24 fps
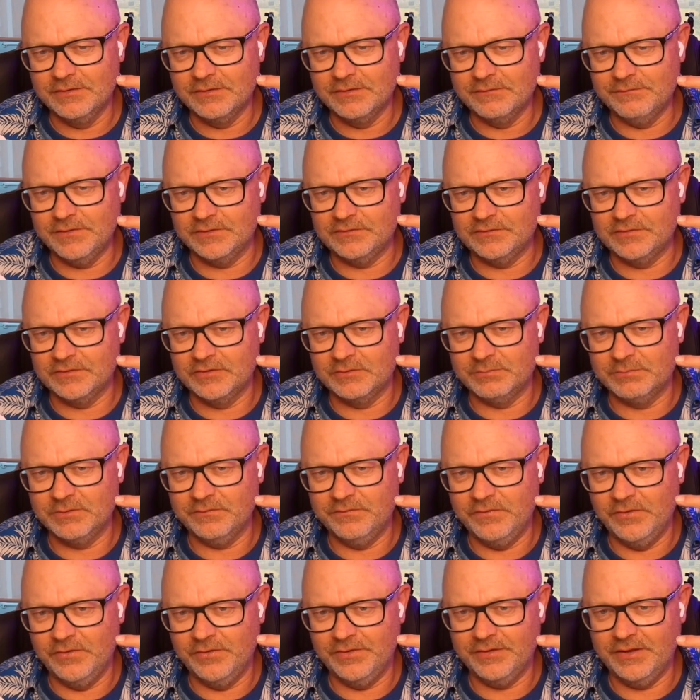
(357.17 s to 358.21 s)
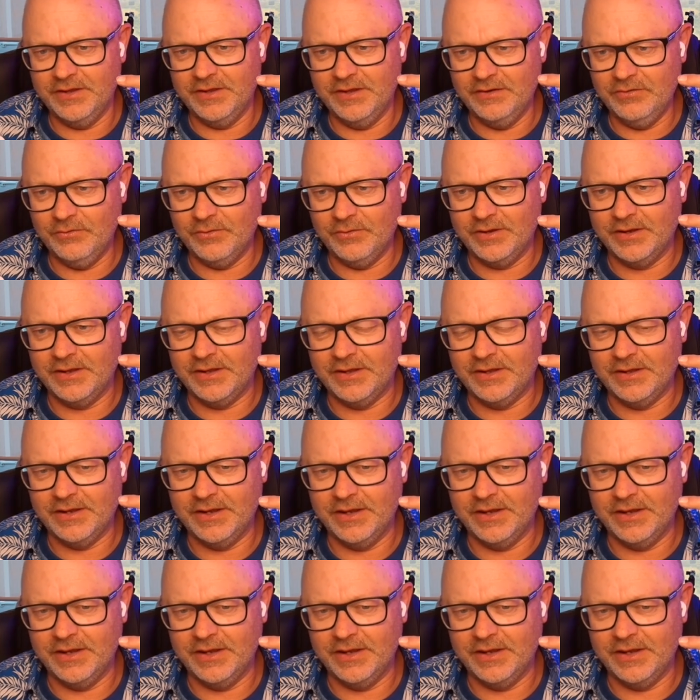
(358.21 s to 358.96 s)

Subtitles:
fits a little bit further in your ear.